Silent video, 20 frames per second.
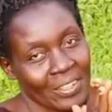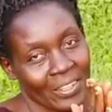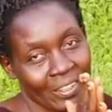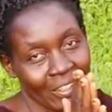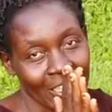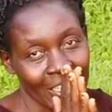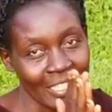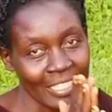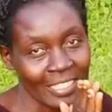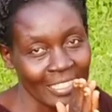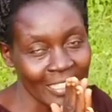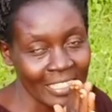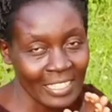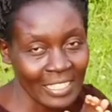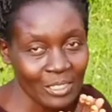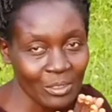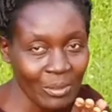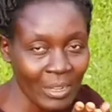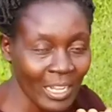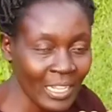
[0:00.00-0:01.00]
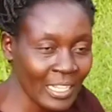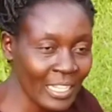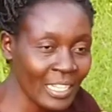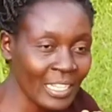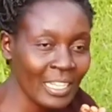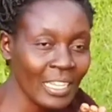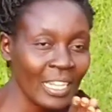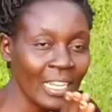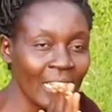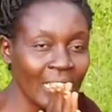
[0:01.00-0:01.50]
god is really
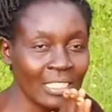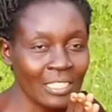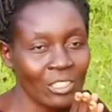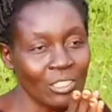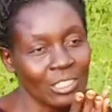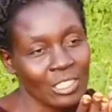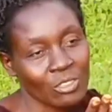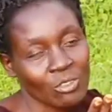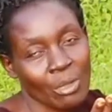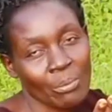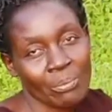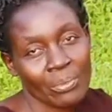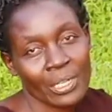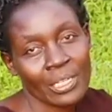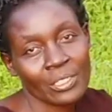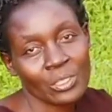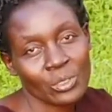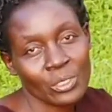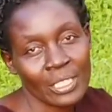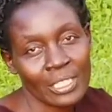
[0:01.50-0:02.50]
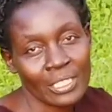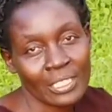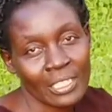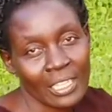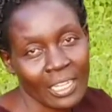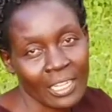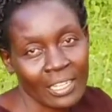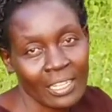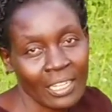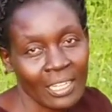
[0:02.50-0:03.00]
working let's continue praying to
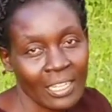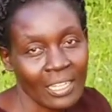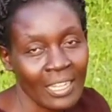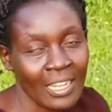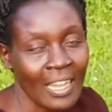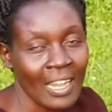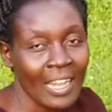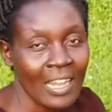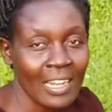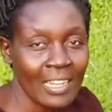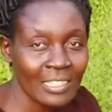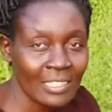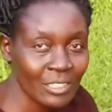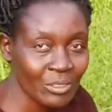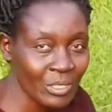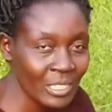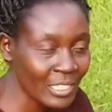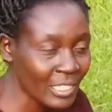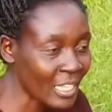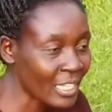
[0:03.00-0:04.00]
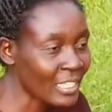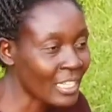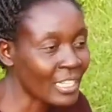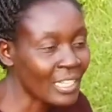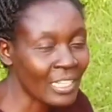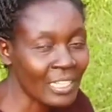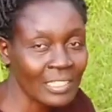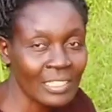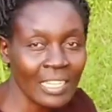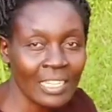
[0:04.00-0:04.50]
each other as we start
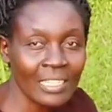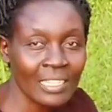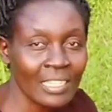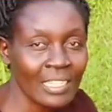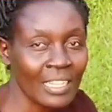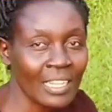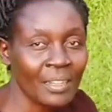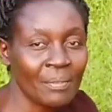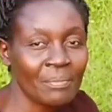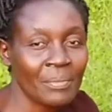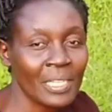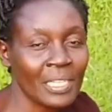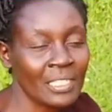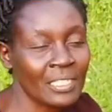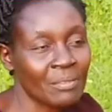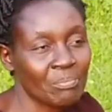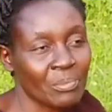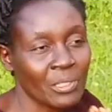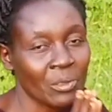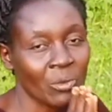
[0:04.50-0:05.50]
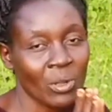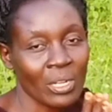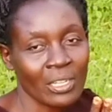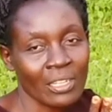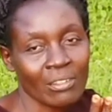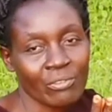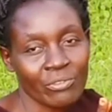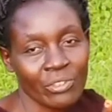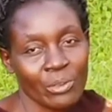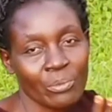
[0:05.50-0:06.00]
another year may it be
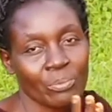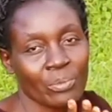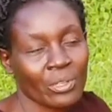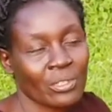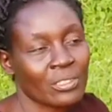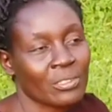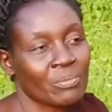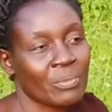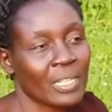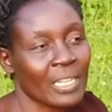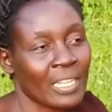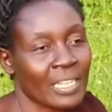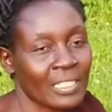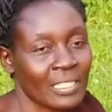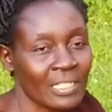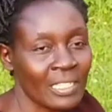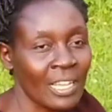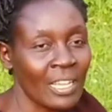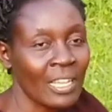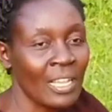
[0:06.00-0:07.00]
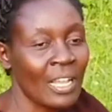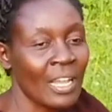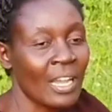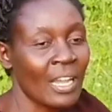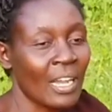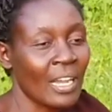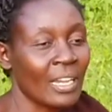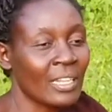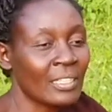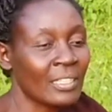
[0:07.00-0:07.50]
wonderful prosperous
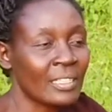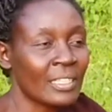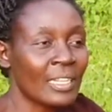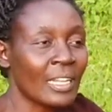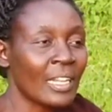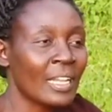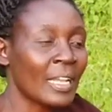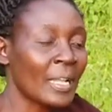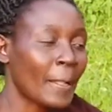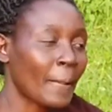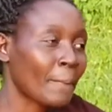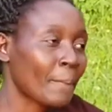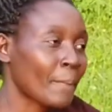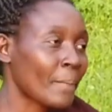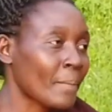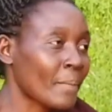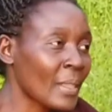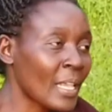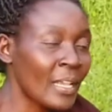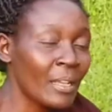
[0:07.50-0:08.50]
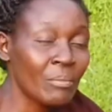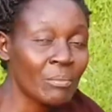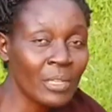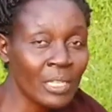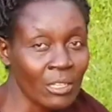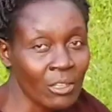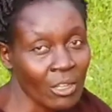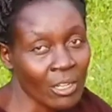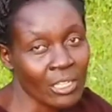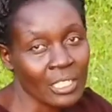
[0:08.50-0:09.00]
and uh,
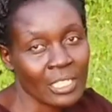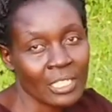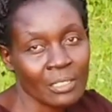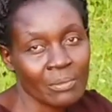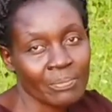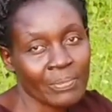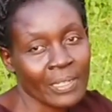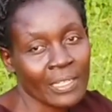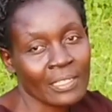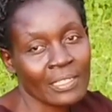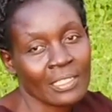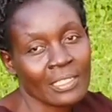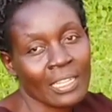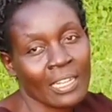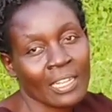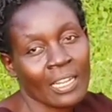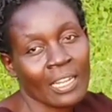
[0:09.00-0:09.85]
may God keep us